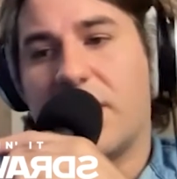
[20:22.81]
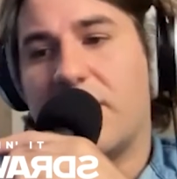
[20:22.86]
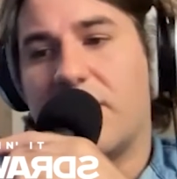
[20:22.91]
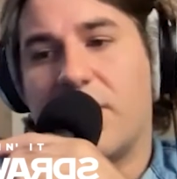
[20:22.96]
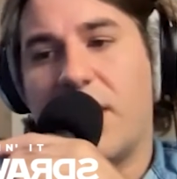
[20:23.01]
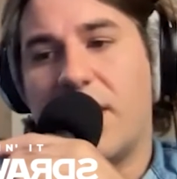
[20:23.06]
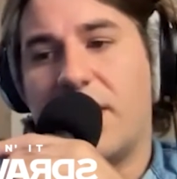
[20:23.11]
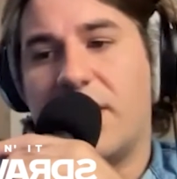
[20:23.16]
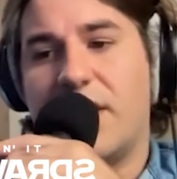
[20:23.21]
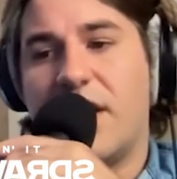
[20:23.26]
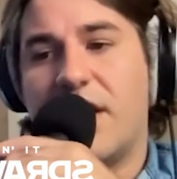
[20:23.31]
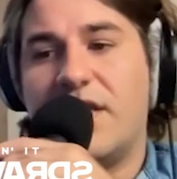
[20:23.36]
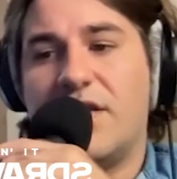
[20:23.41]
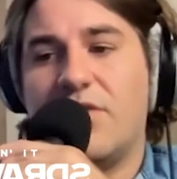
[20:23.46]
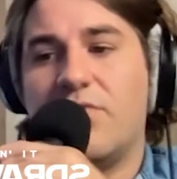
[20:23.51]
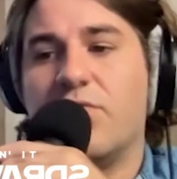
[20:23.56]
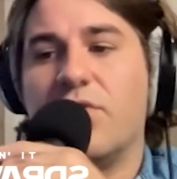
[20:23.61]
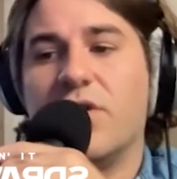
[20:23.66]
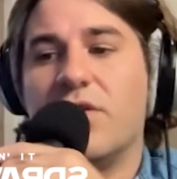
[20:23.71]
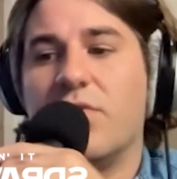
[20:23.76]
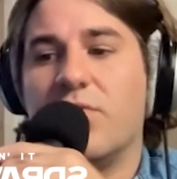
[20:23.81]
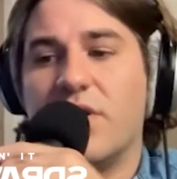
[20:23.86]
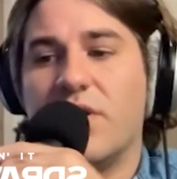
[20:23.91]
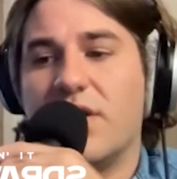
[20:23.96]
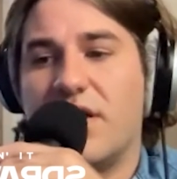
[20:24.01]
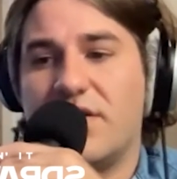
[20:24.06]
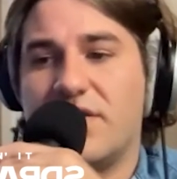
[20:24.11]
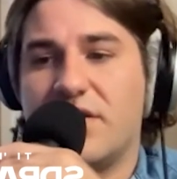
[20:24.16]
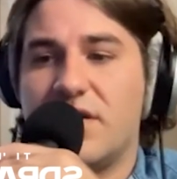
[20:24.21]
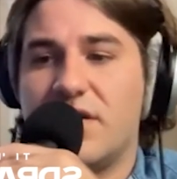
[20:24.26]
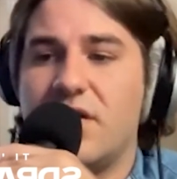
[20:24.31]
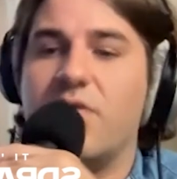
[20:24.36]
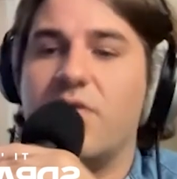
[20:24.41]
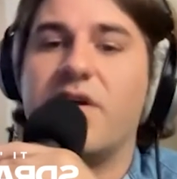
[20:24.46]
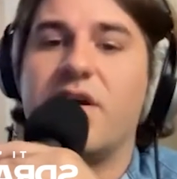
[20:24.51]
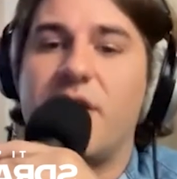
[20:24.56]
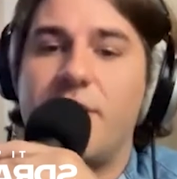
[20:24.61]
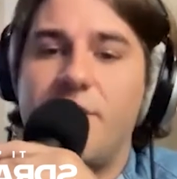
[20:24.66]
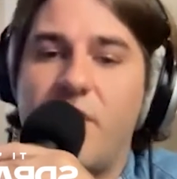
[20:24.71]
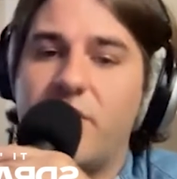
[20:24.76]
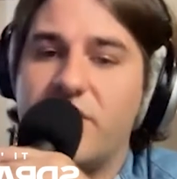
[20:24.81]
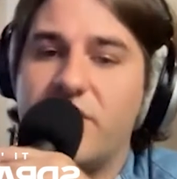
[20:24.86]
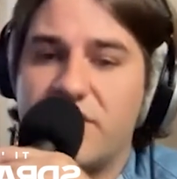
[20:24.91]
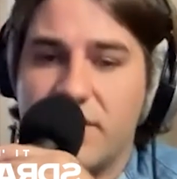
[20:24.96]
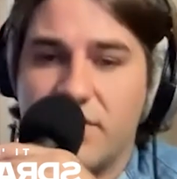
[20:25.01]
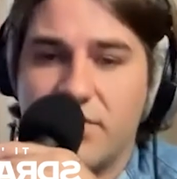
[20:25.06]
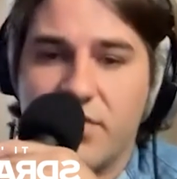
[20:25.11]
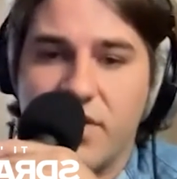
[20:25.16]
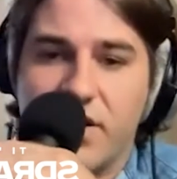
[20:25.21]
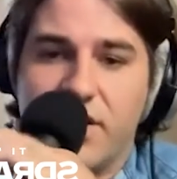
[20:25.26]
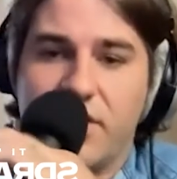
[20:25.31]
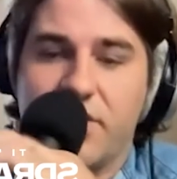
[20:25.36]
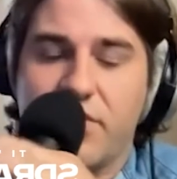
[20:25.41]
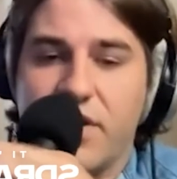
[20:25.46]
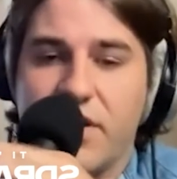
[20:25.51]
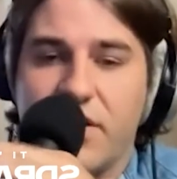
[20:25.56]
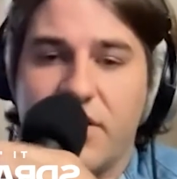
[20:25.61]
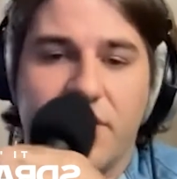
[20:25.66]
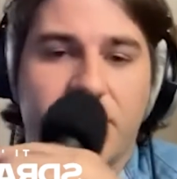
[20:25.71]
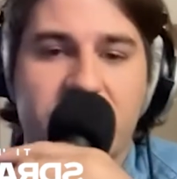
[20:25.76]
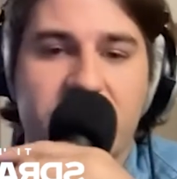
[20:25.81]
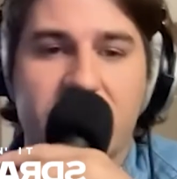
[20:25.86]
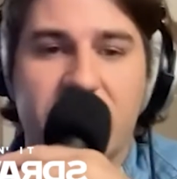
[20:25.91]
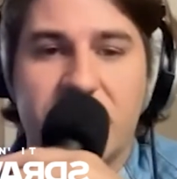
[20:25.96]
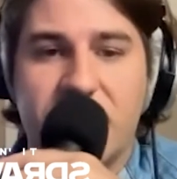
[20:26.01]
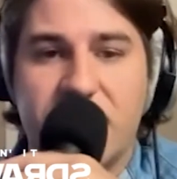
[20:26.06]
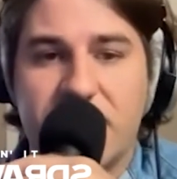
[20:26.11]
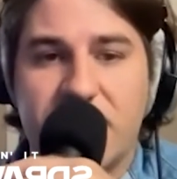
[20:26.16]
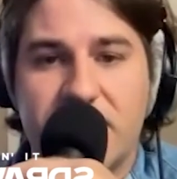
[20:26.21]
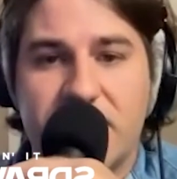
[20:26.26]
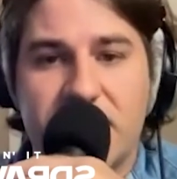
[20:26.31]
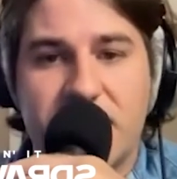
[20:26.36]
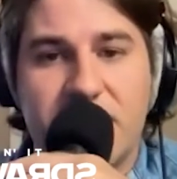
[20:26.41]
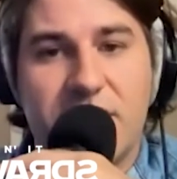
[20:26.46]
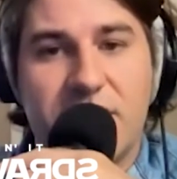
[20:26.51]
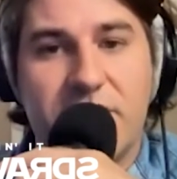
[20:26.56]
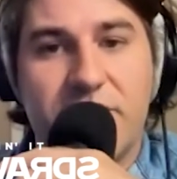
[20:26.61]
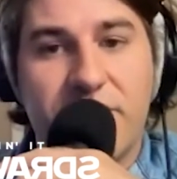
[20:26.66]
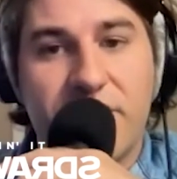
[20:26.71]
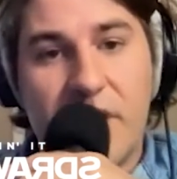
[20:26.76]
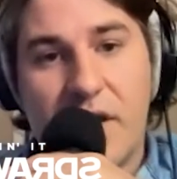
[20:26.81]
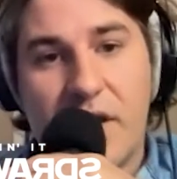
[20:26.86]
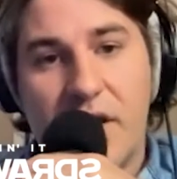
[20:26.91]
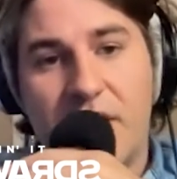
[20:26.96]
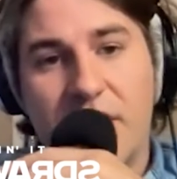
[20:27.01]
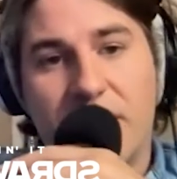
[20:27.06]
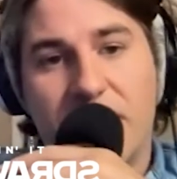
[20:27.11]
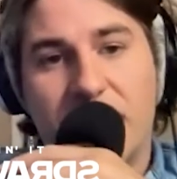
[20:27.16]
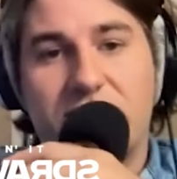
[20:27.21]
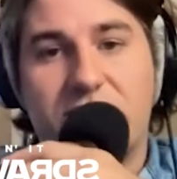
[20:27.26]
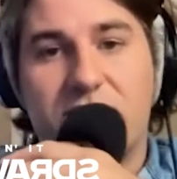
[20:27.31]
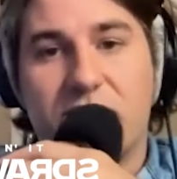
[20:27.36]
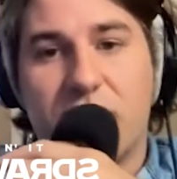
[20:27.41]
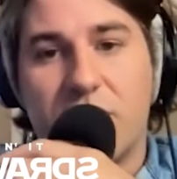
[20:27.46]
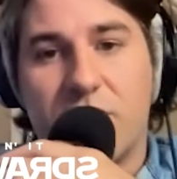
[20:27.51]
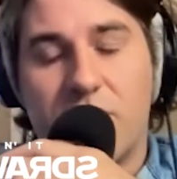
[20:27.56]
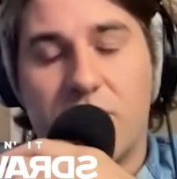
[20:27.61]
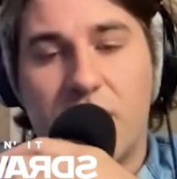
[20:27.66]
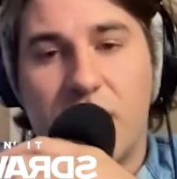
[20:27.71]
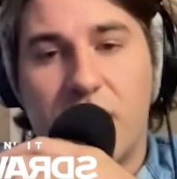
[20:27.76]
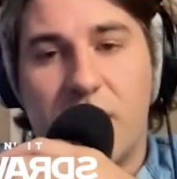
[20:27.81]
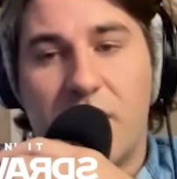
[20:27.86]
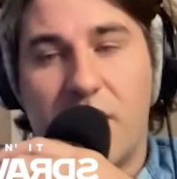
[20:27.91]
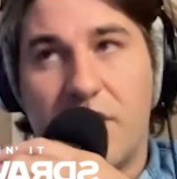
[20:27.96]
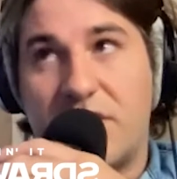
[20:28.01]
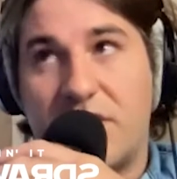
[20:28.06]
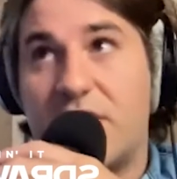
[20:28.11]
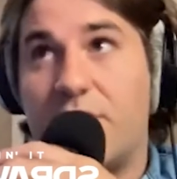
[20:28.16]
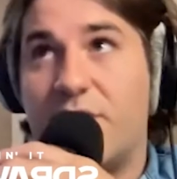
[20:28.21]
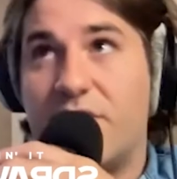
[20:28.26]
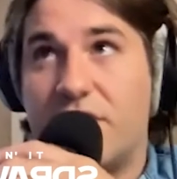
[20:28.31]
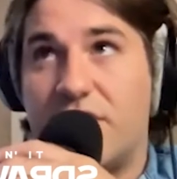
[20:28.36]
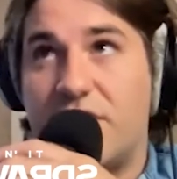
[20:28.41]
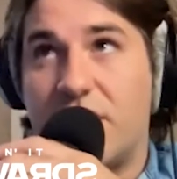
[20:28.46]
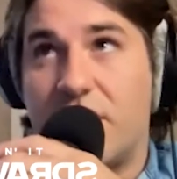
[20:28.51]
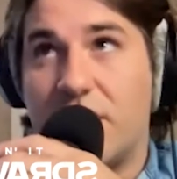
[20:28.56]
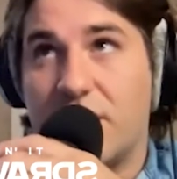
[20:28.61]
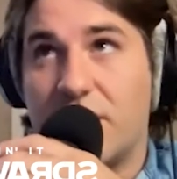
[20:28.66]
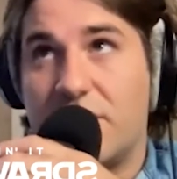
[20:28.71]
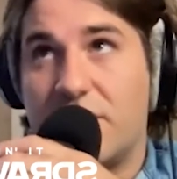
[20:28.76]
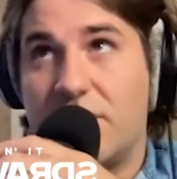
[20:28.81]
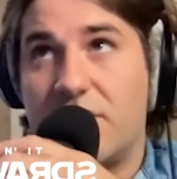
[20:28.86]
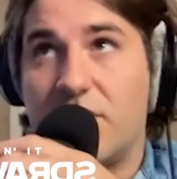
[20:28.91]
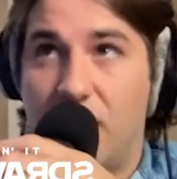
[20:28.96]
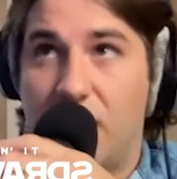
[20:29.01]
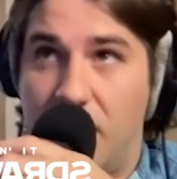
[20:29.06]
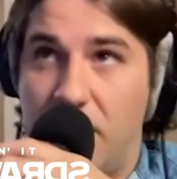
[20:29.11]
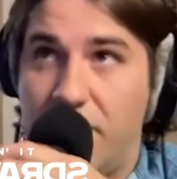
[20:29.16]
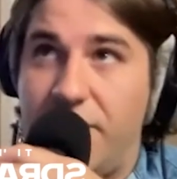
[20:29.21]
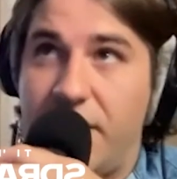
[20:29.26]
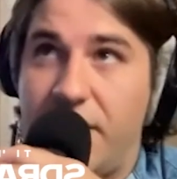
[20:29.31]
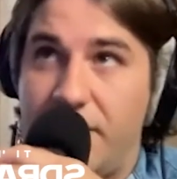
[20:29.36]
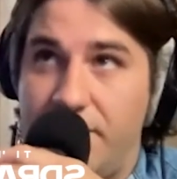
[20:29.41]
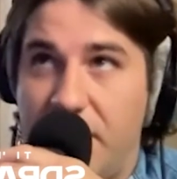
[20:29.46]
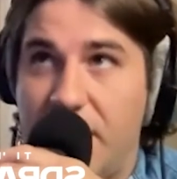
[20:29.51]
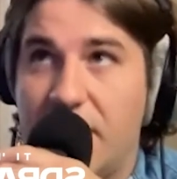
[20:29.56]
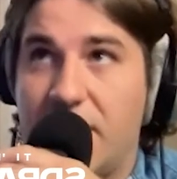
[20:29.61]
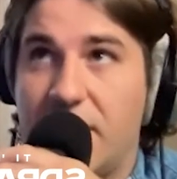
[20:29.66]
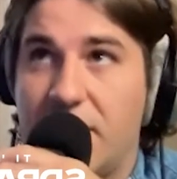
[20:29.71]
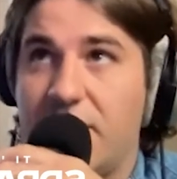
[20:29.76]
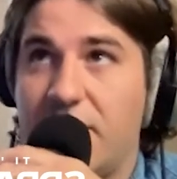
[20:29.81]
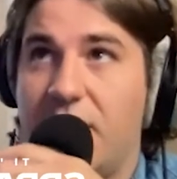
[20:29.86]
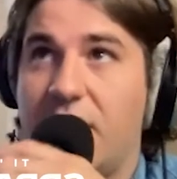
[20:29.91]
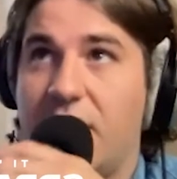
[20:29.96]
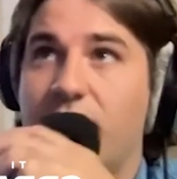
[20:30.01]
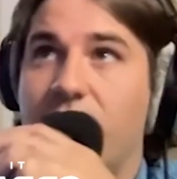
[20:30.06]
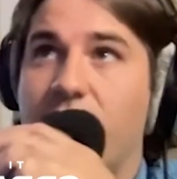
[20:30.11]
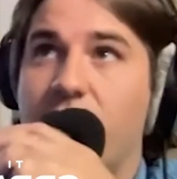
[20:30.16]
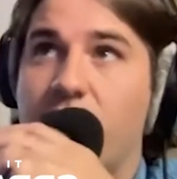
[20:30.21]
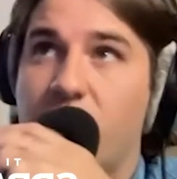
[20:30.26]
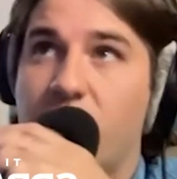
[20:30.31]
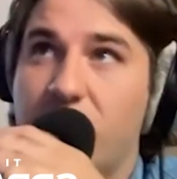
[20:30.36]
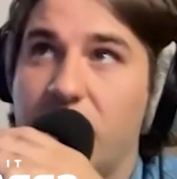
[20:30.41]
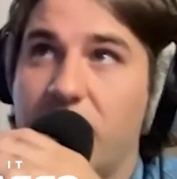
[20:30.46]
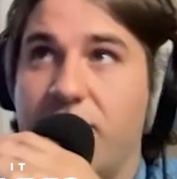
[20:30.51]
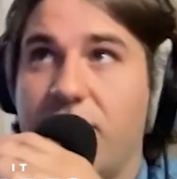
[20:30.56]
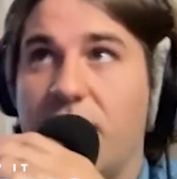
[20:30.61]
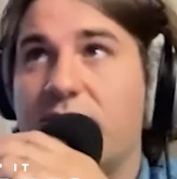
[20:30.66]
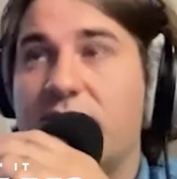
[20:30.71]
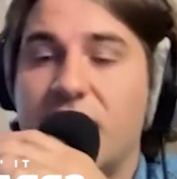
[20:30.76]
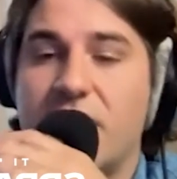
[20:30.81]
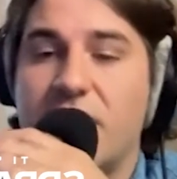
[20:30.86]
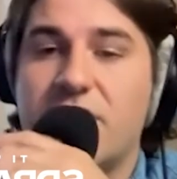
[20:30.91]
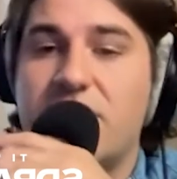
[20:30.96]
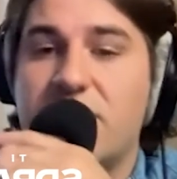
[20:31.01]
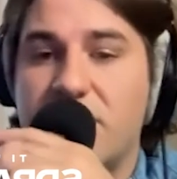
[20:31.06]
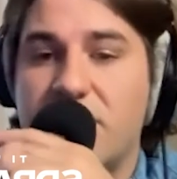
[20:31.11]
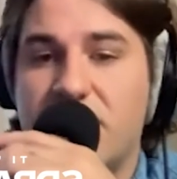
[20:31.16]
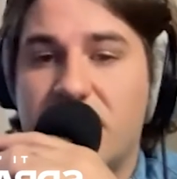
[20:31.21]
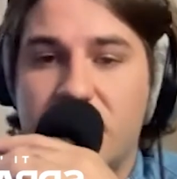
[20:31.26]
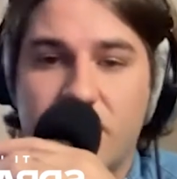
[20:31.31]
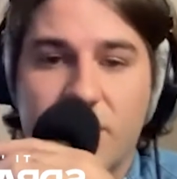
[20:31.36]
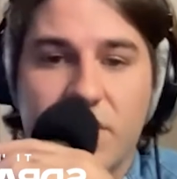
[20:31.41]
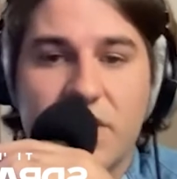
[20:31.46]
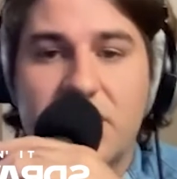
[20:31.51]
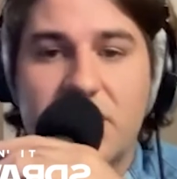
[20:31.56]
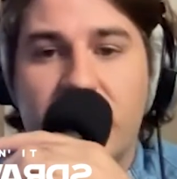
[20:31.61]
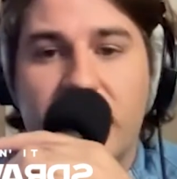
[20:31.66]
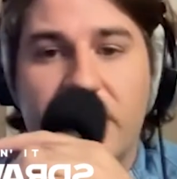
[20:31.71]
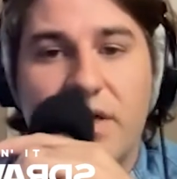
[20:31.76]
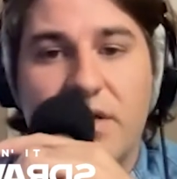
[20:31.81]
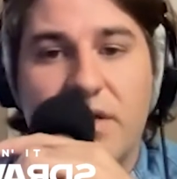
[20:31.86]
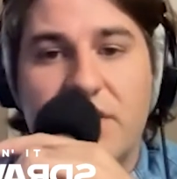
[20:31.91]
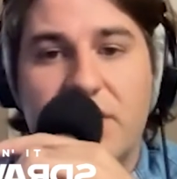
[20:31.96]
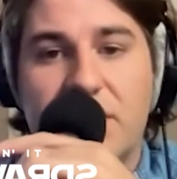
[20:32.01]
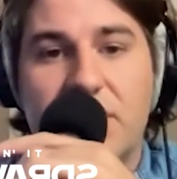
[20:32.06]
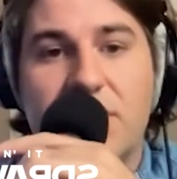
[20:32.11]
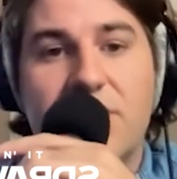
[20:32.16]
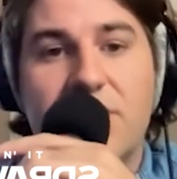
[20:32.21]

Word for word: like I, I, didn't really realize it you know like i'm always like writing random sketches and stuff so uh, some of the songs that made it on the album were from sketches from like 2018